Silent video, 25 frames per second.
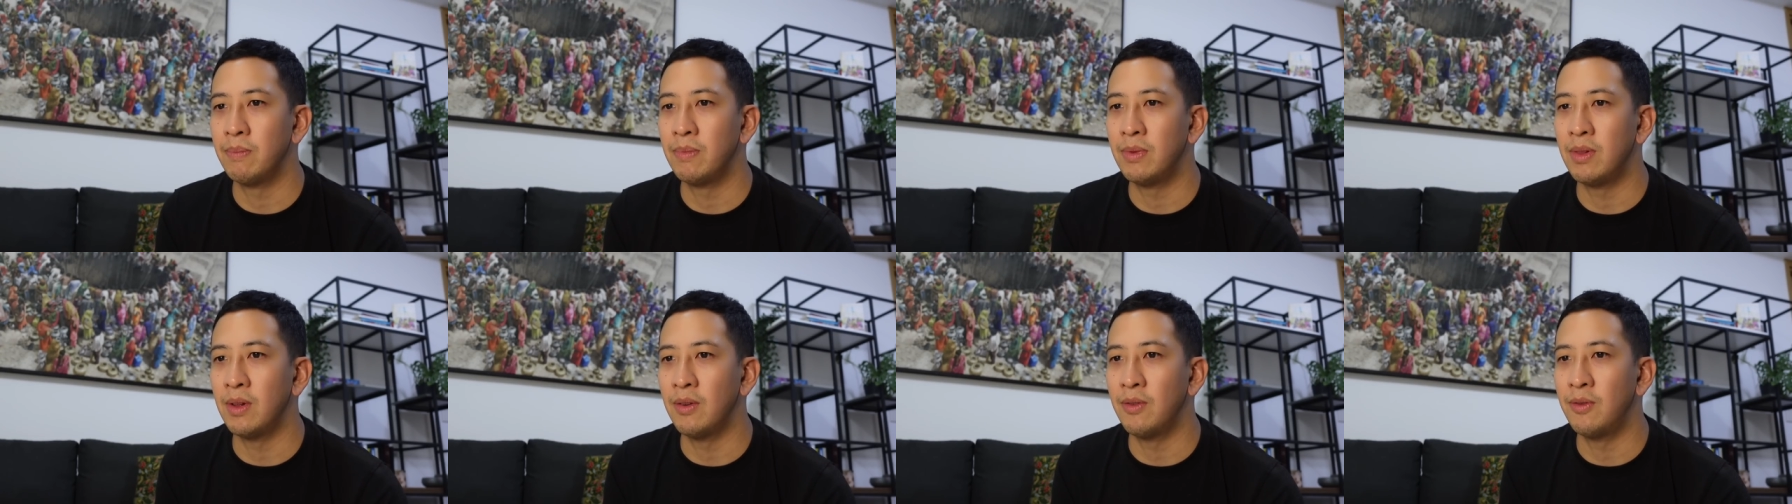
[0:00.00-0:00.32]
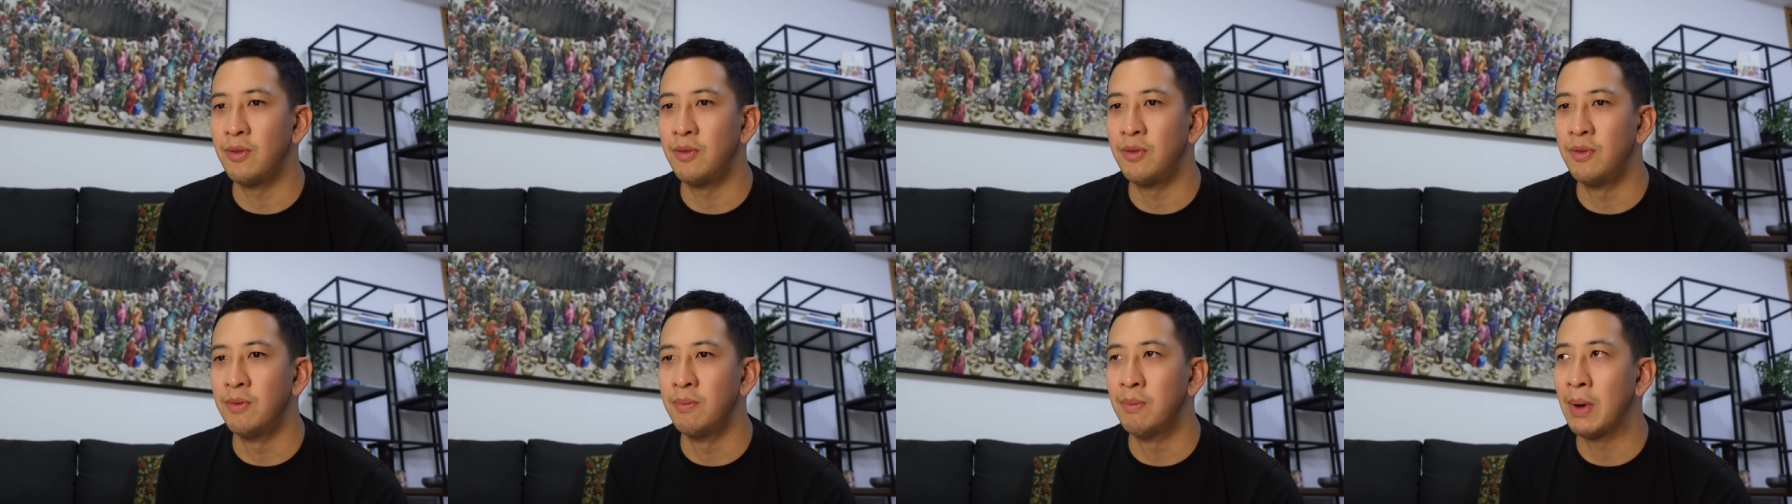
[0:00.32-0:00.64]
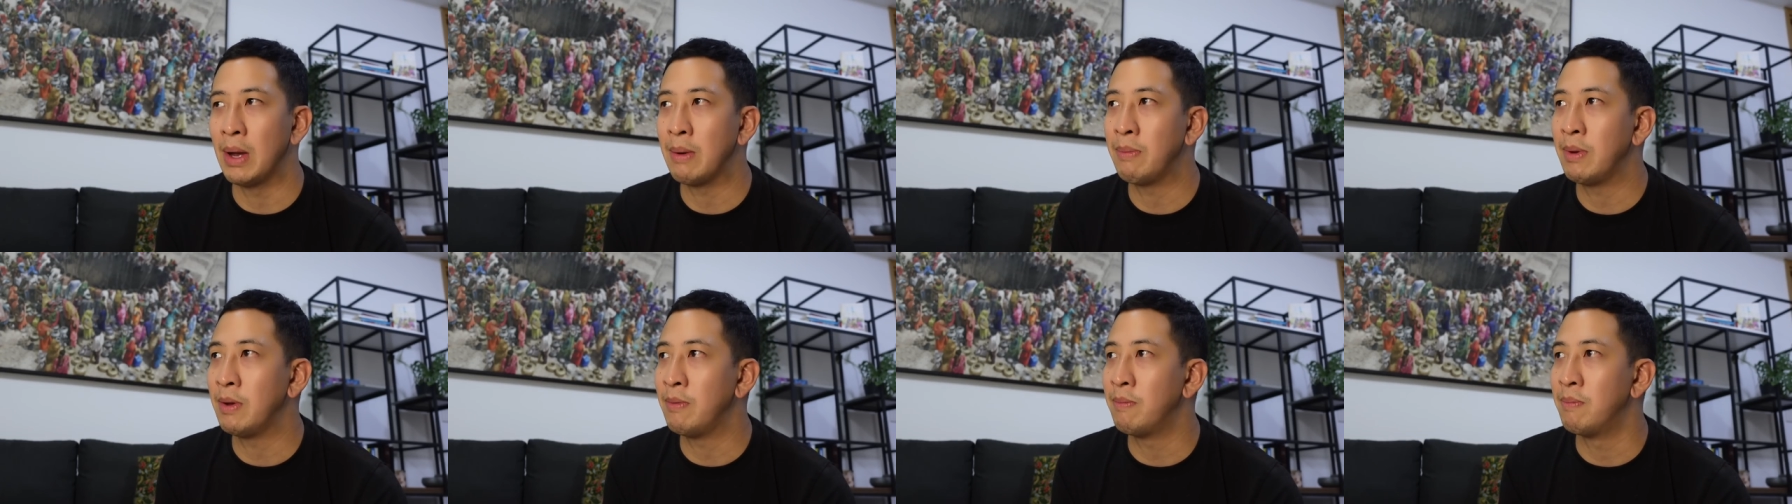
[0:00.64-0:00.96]
the
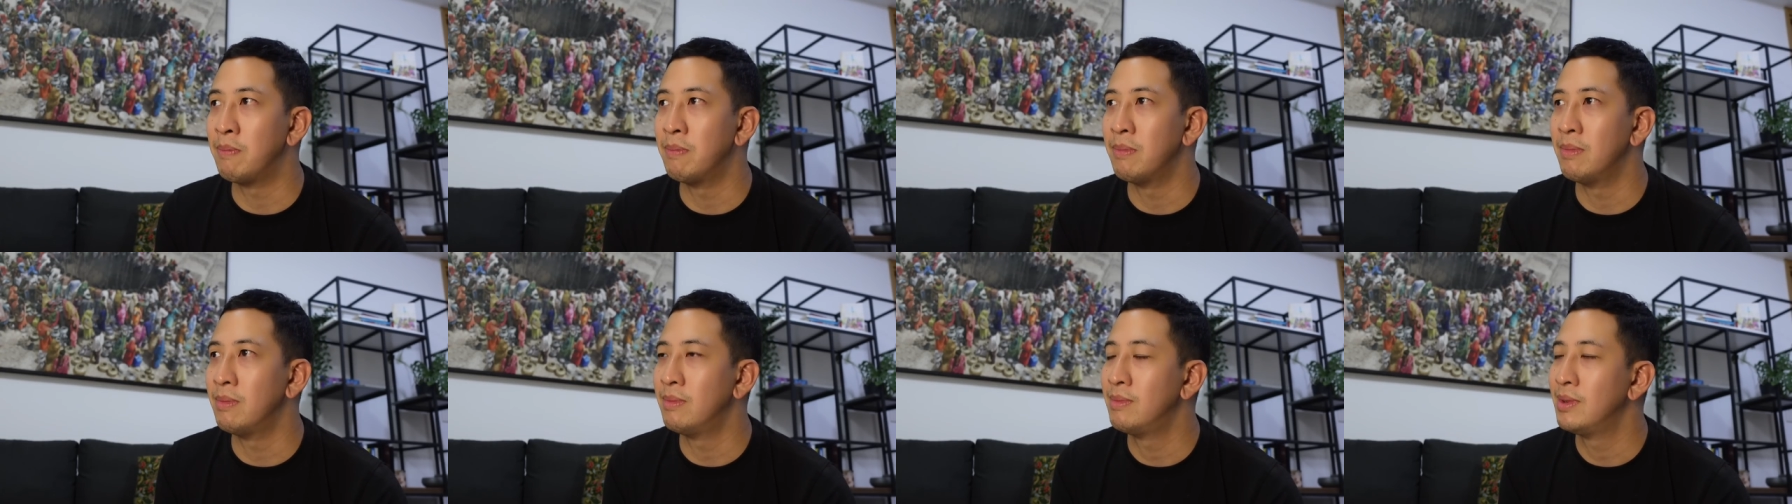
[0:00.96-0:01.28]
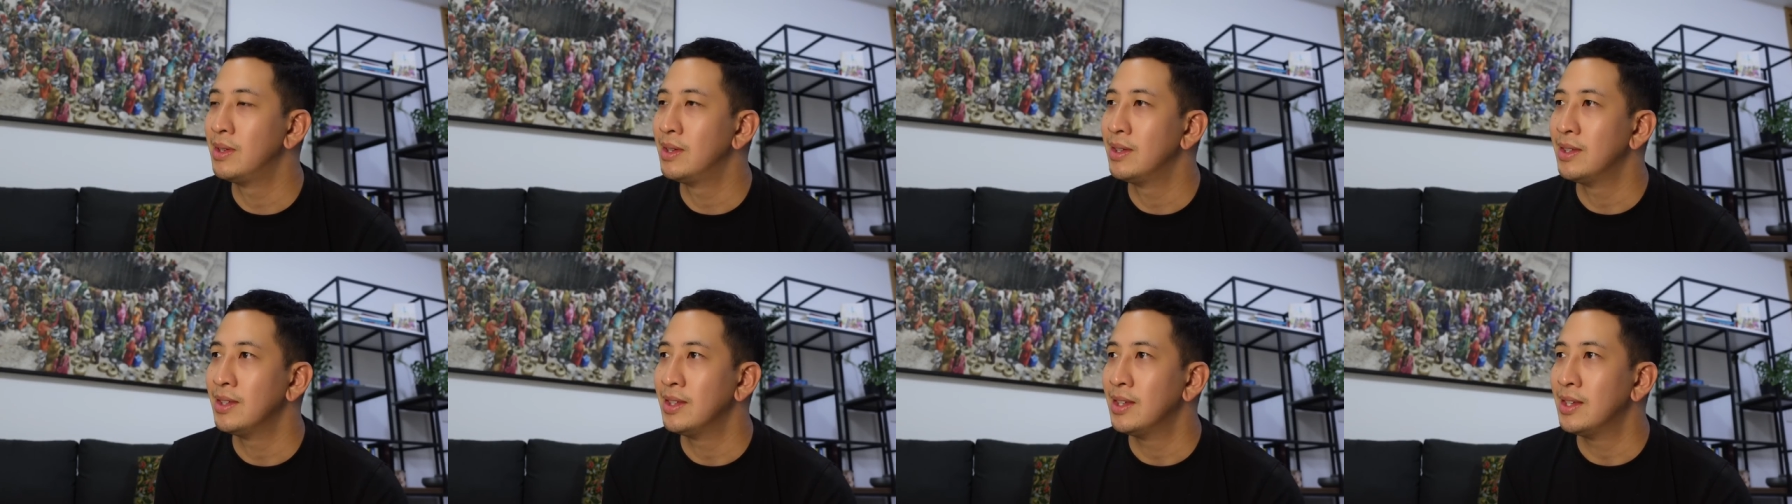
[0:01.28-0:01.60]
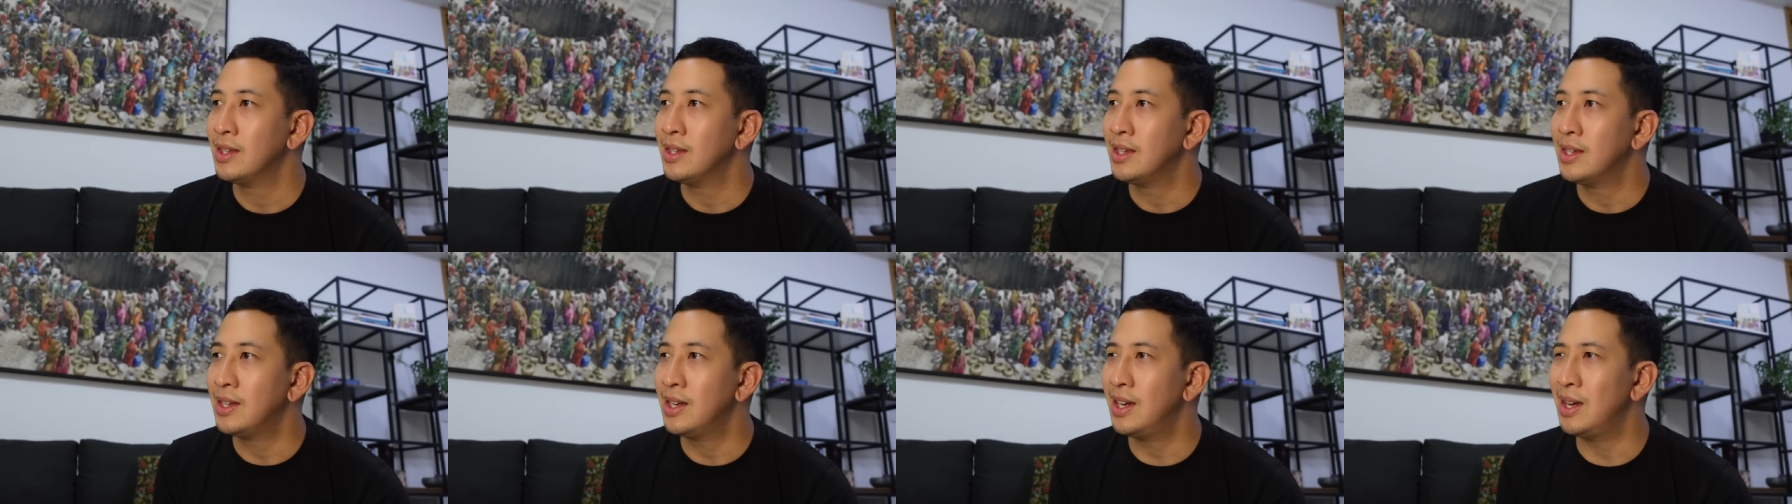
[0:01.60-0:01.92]
maybe
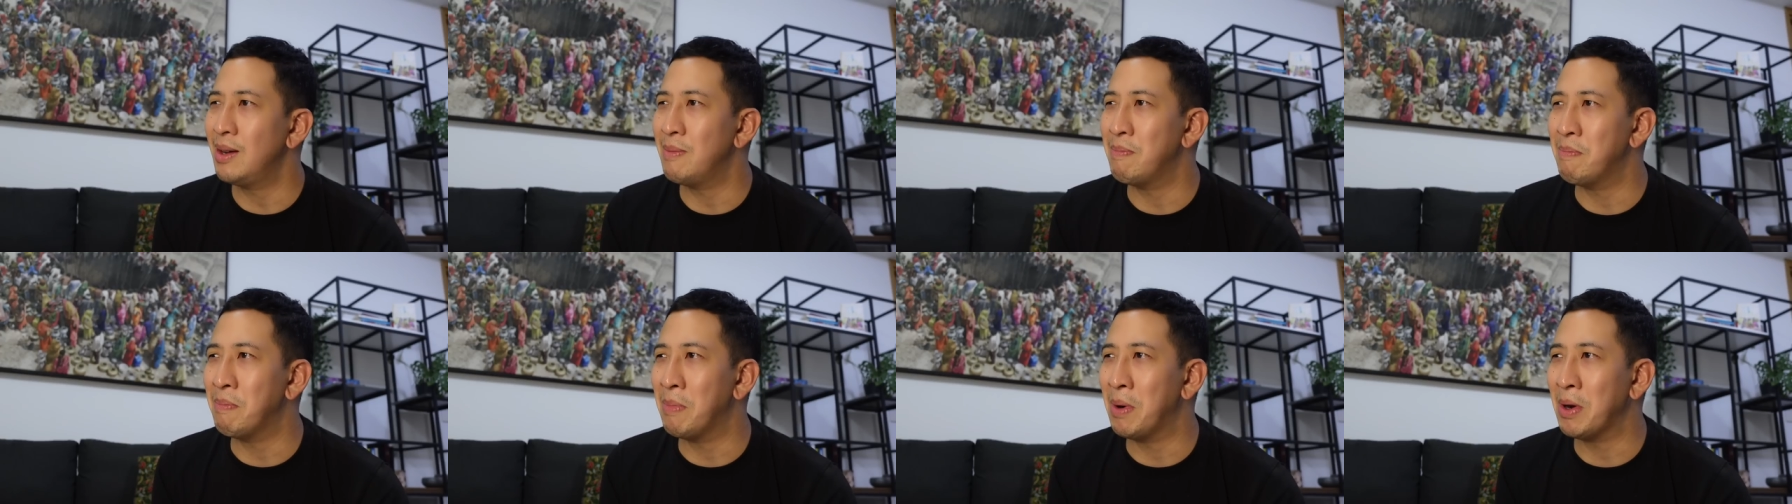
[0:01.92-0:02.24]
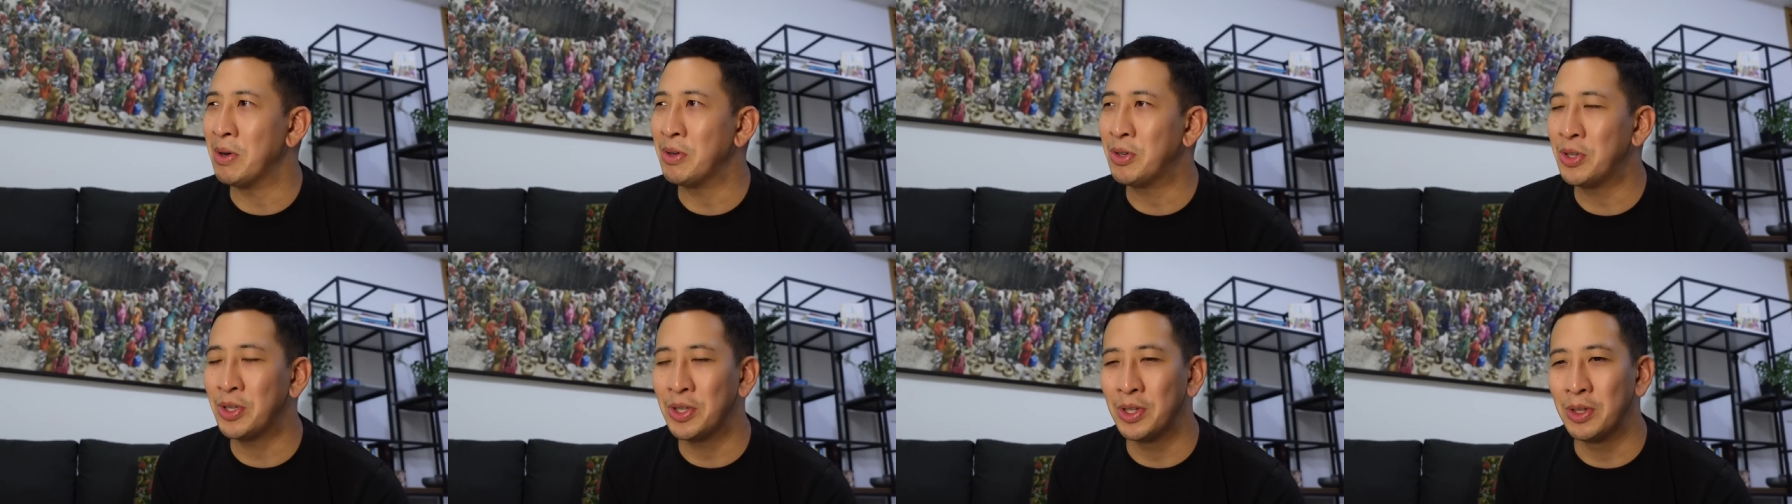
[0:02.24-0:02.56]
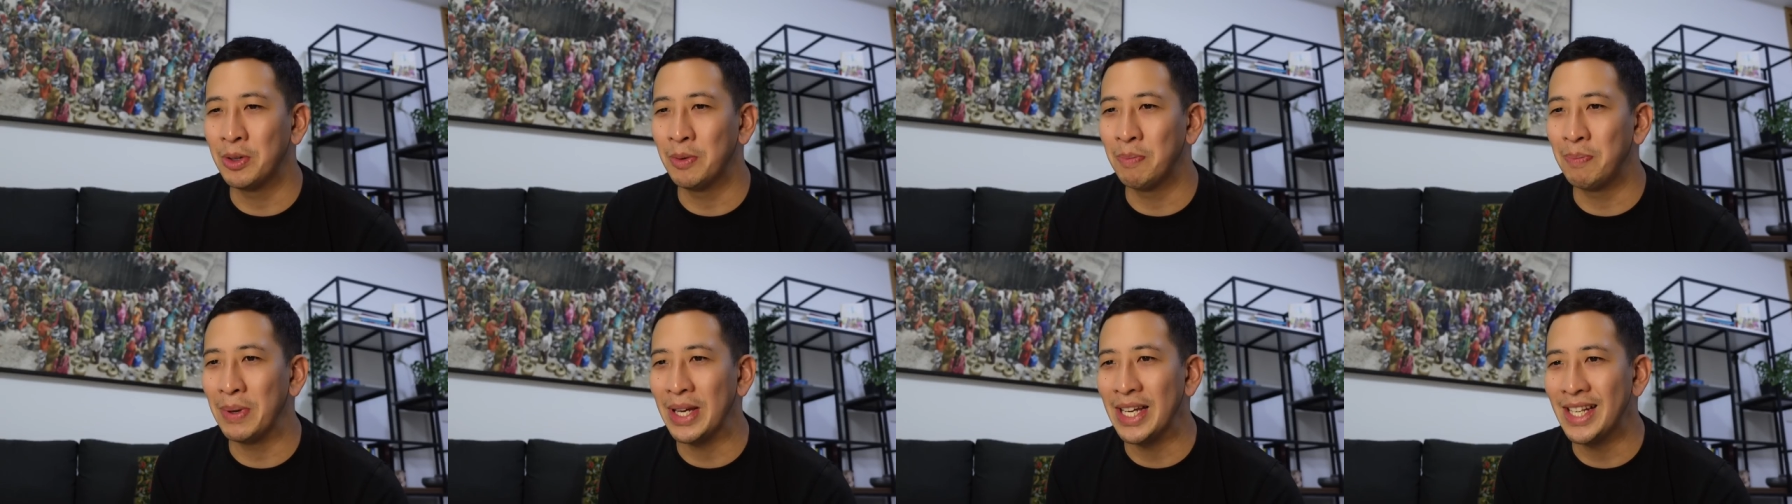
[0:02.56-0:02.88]

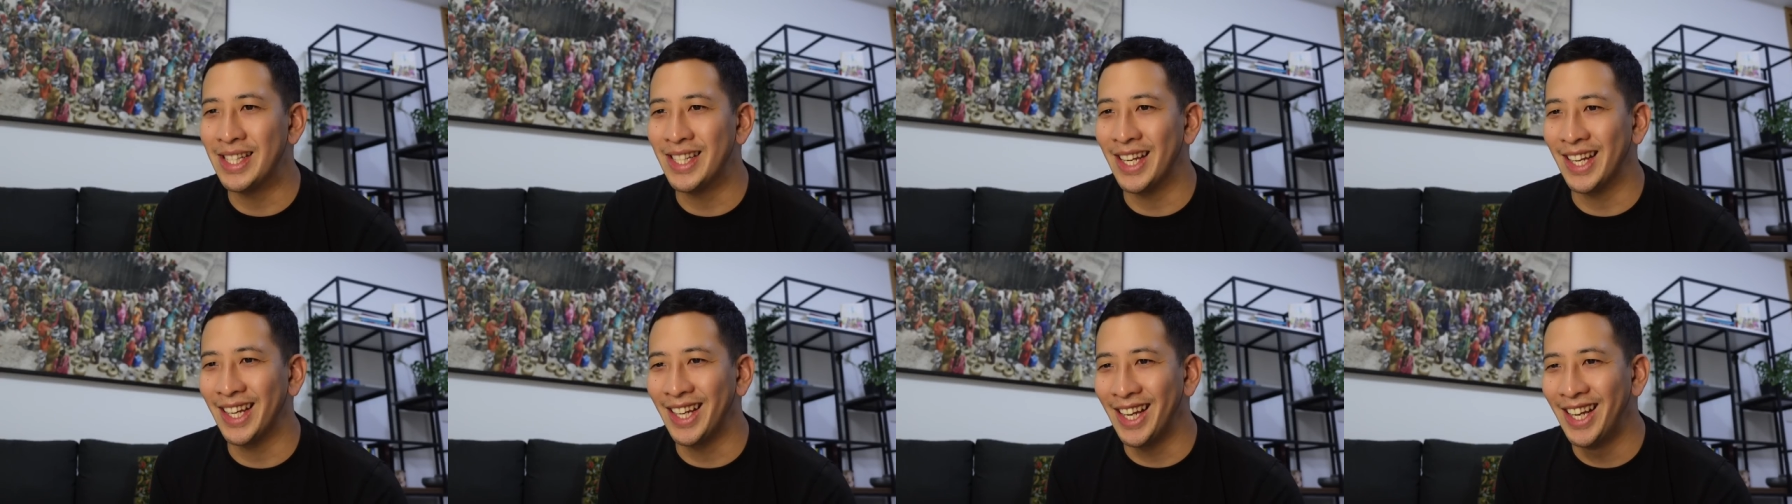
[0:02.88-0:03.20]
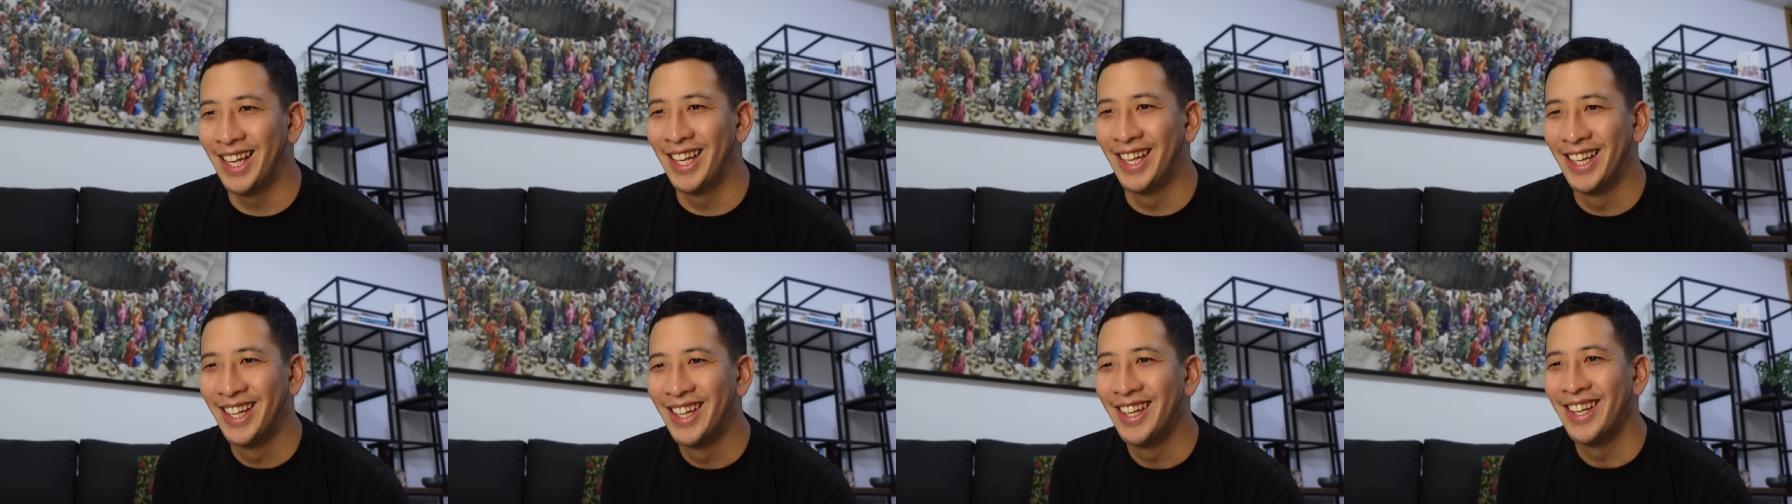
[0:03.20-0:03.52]
emotional beating